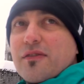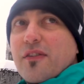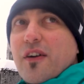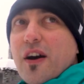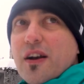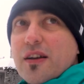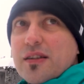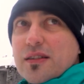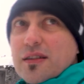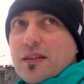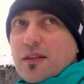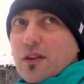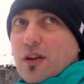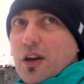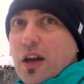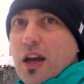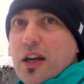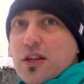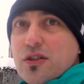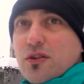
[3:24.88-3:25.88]
far as the
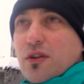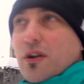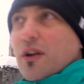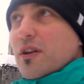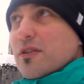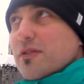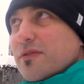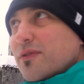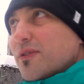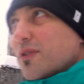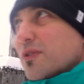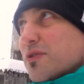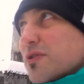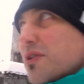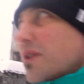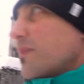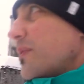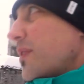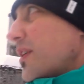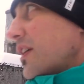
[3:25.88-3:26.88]
location goes for
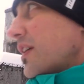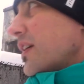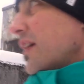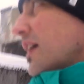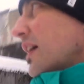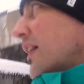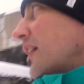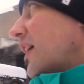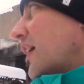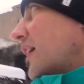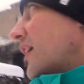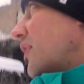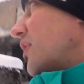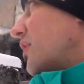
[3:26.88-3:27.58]
something like a